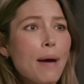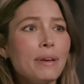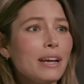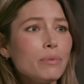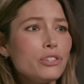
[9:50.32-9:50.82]
I
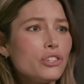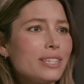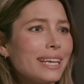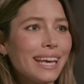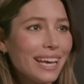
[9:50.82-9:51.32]
mean, I was
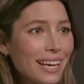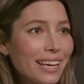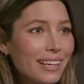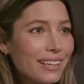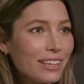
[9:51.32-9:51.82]
just a
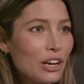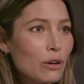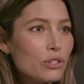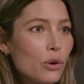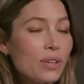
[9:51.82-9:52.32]
kid, yeah. you
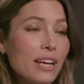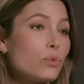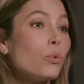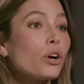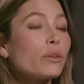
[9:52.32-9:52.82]
know. So
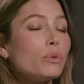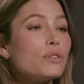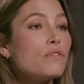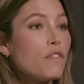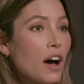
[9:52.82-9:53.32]
yes, work
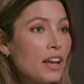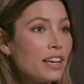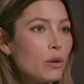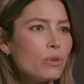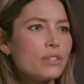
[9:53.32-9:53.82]
was
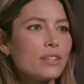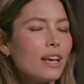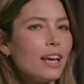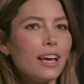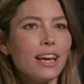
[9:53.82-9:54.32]
fun. It was,
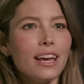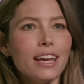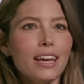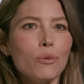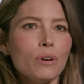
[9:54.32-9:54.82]

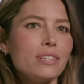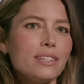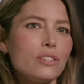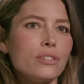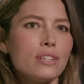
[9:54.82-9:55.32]
it
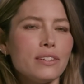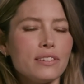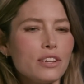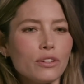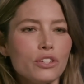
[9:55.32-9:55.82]
wasn't
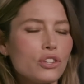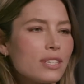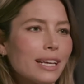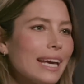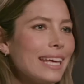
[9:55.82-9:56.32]
necessarily
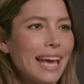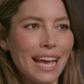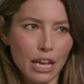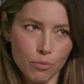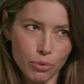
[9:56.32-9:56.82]
just like a
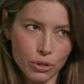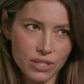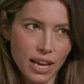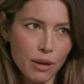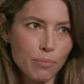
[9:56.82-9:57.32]
game per
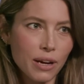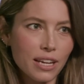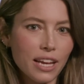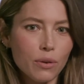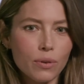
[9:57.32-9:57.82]
se,
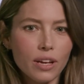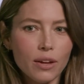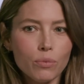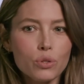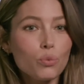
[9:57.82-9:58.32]
but it
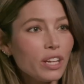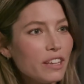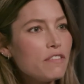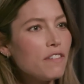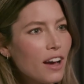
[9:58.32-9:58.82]
it was
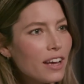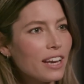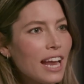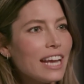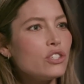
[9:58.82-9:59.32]
really fun. And yeah.